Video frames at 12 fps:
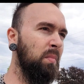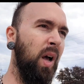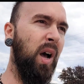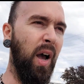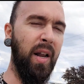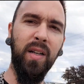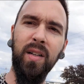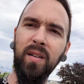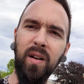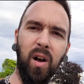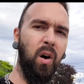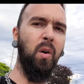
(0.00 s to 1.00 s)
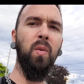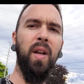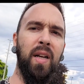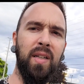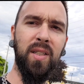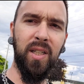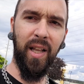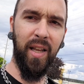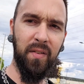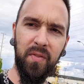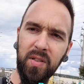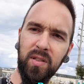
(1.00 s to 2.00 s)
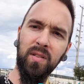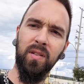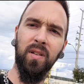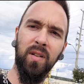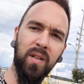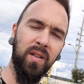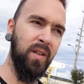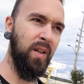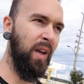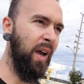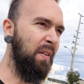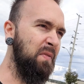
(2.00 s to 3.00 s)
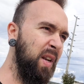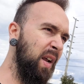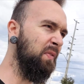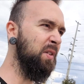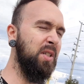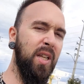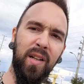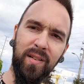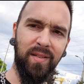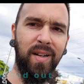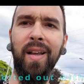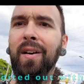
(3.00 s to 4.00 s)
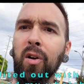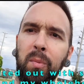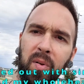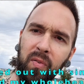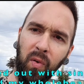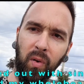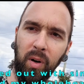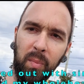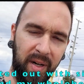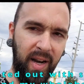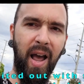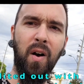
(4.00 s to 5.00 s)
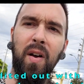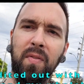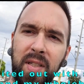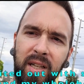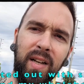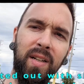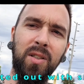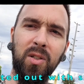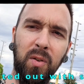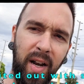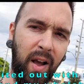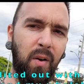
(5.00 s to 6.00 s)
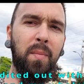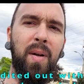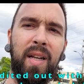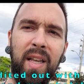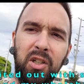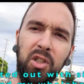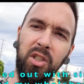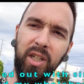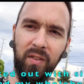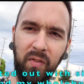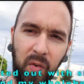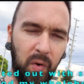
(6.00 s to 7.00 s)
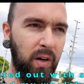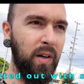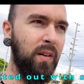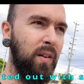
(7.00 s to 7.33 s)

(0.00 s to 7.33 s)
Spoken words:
I didn't own any slaves. I've never said before, but now I've said it, so now I'm gonna get shit for it.